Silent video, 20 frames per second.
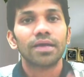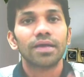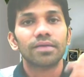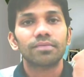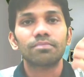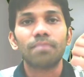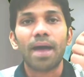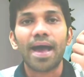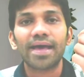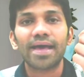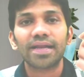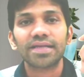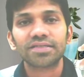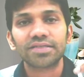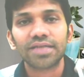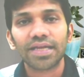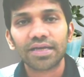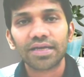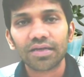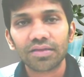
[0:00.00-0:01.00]
Buyer has
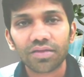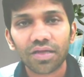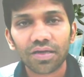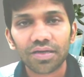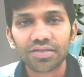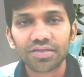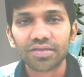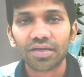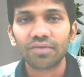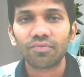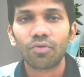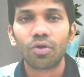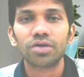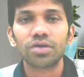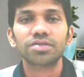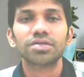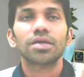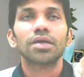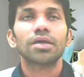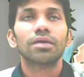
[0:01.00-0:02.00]
taken the risk
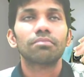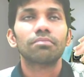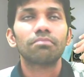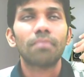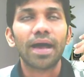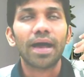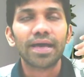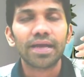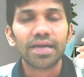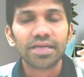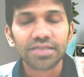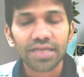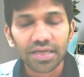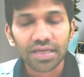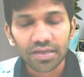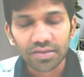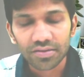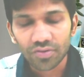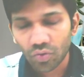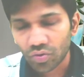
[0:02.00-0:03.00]
rewards, buyer has
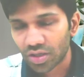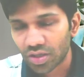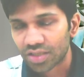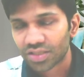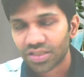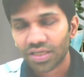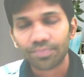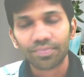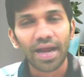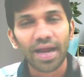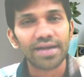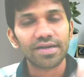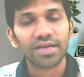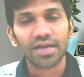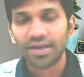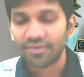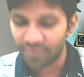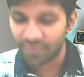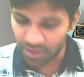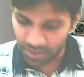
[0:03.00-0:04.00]
taken the ownership, title,
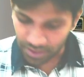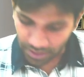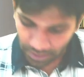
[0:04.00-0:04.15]
everything.